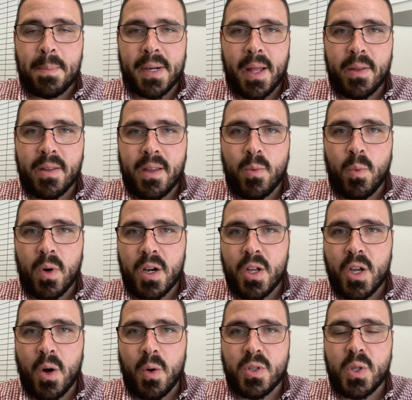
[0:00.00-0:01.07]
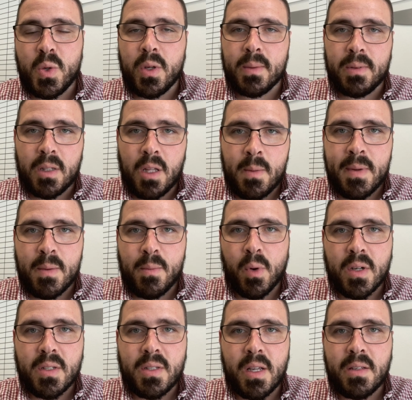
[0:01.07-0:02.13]
but I did want to go into a little bit
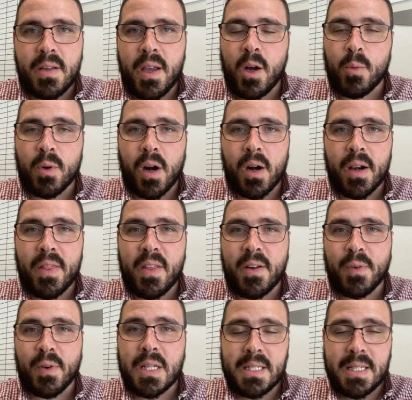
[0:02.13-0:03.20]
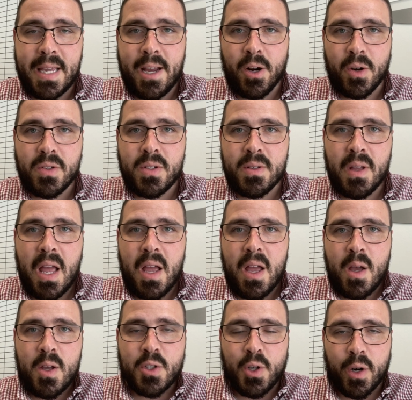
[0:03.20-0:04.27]
more detail regarding the different tiers.
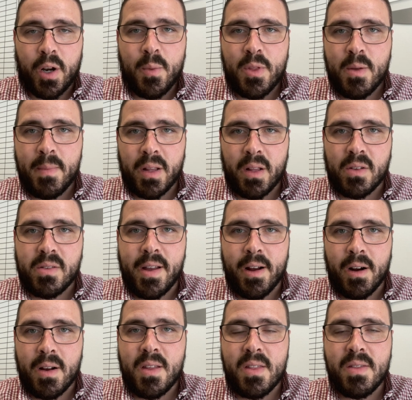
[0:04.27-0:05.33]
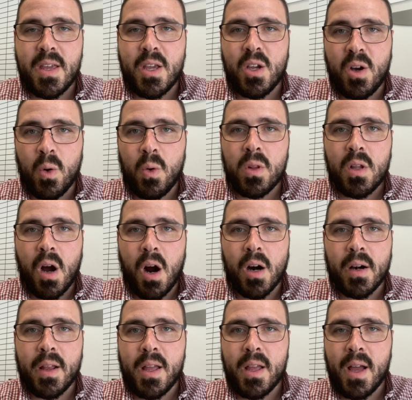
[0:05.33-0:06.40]
Starting with the middle tier, the gold
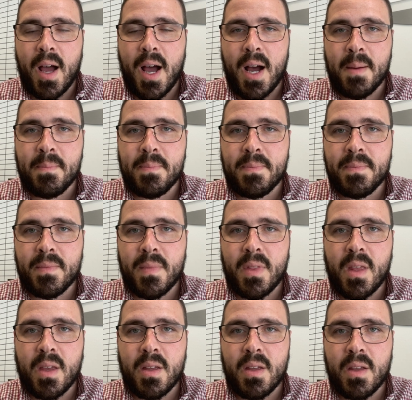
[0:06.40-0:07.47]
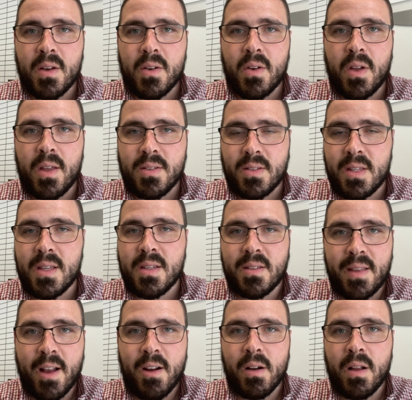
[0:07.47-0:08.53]
card um, is the
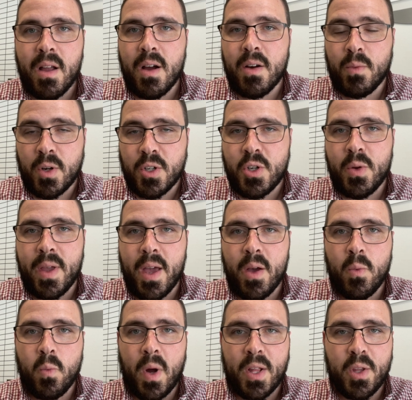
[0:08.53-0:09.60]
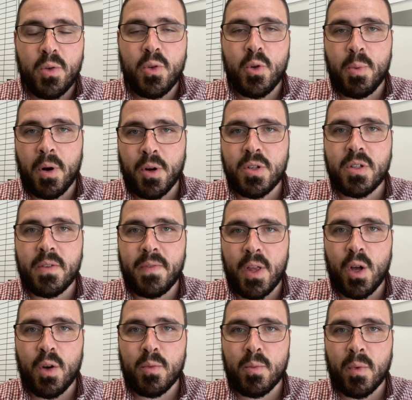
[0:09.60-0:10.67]
standard of what you get when you do purchase the
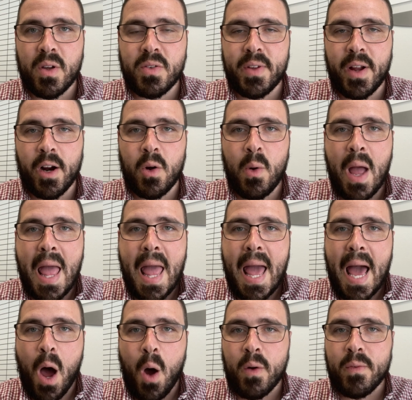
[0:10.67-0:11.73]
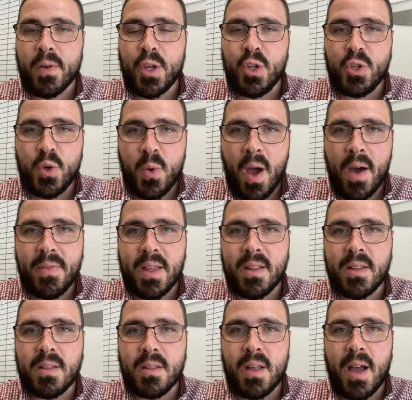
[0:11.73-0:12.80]
vehicle from Russ Darrow. However, you do have
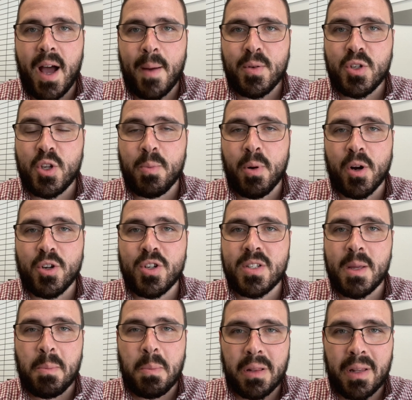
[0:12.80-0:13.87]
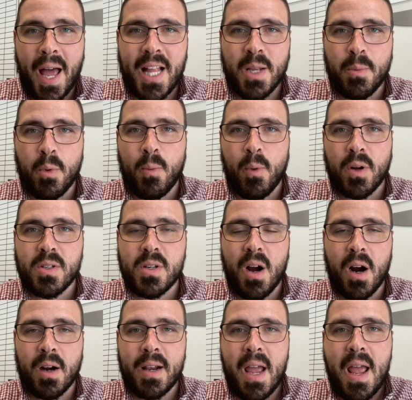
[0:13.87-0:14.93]
the option to purchase the Platinum Rewards
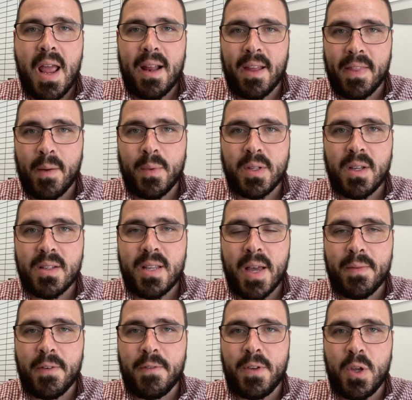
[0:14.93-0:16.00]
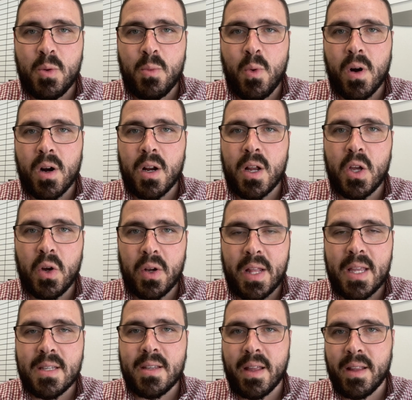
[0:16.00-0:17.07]
card. Now that one does have a few more
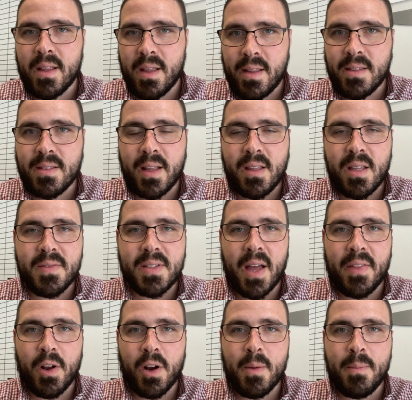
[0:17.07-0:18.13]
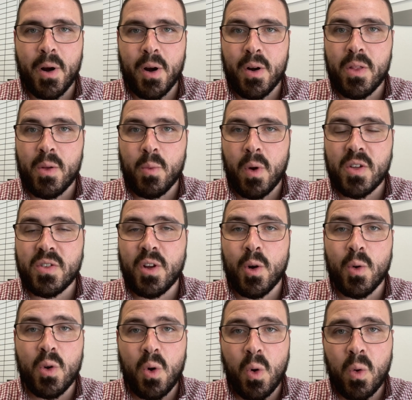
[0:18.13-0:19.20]
goodies and incentives on there compared to the Russ
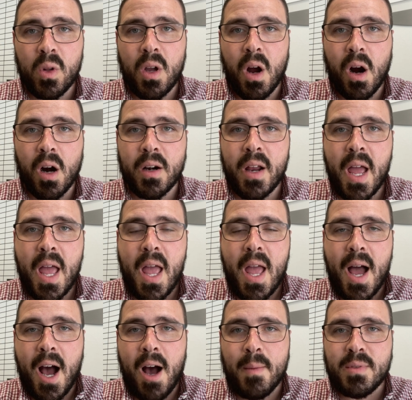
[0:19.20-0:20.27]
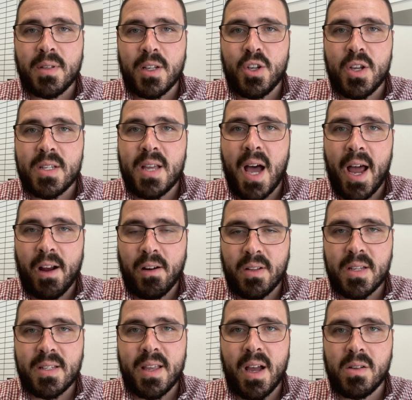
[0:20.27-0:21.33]
Darrow Gold card, um, such as higher
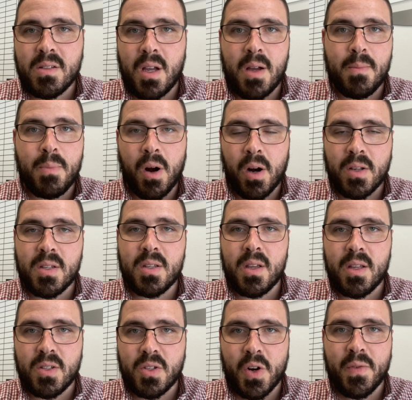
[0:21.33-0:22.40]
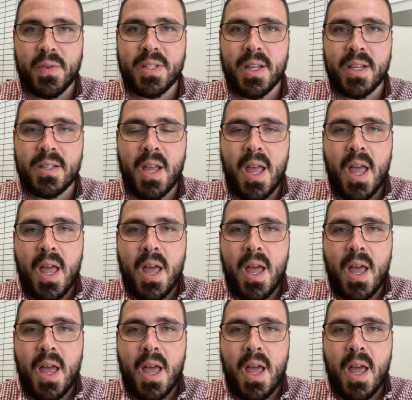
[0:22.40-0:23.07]
discounts on parts and services,